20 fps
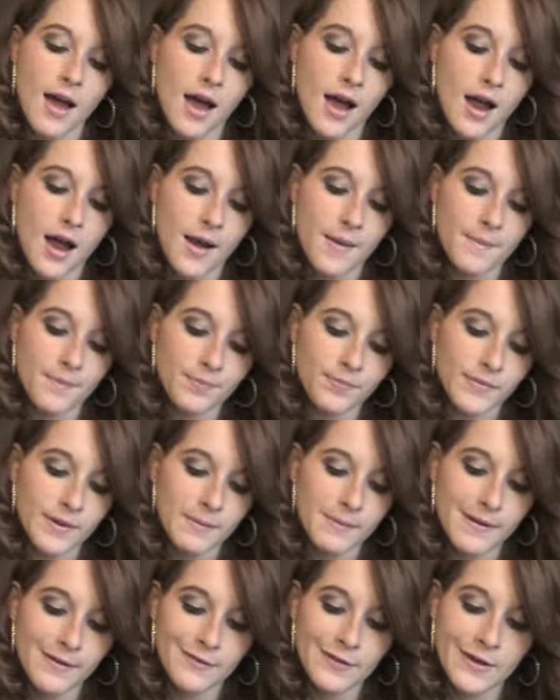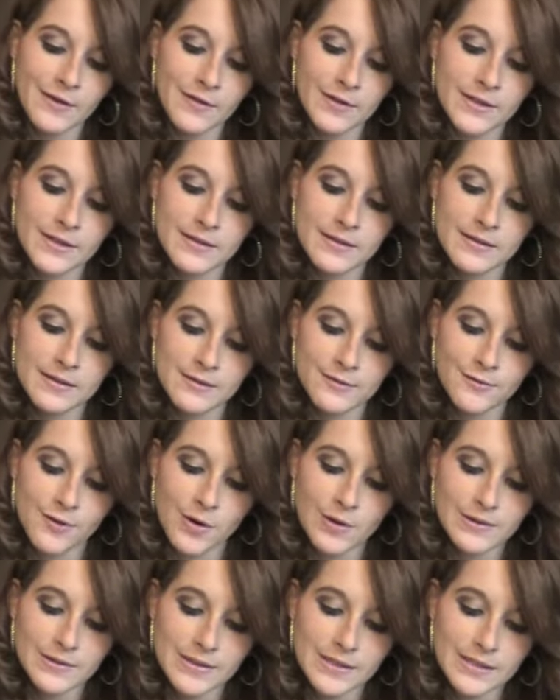um, my favorite is the
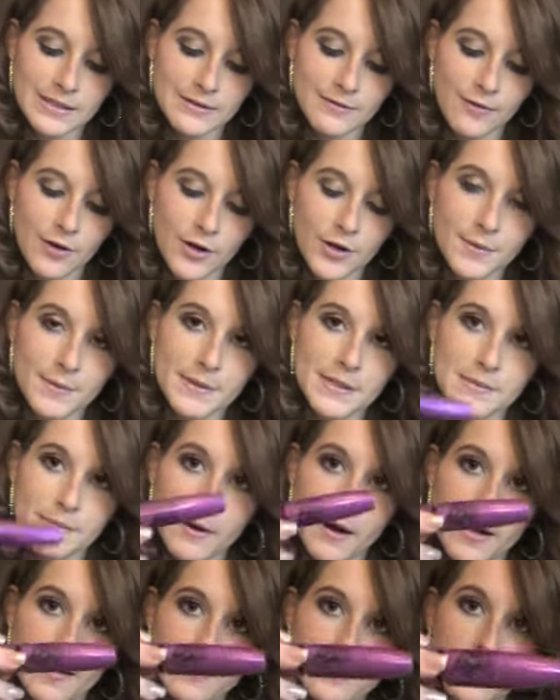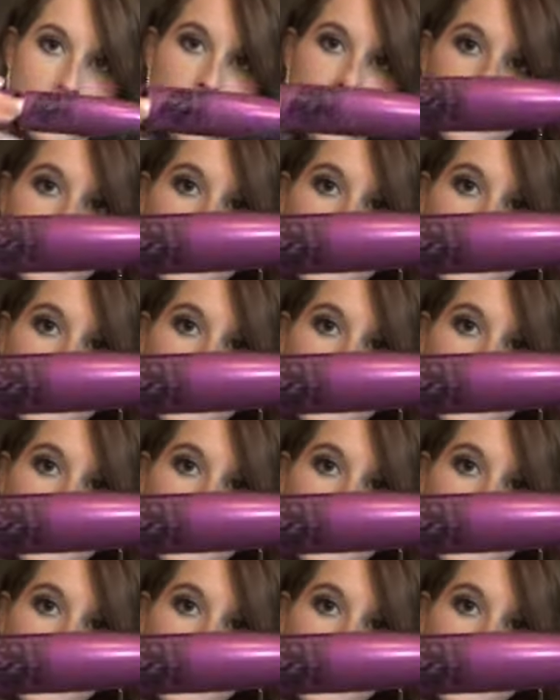Falsies Volume Express,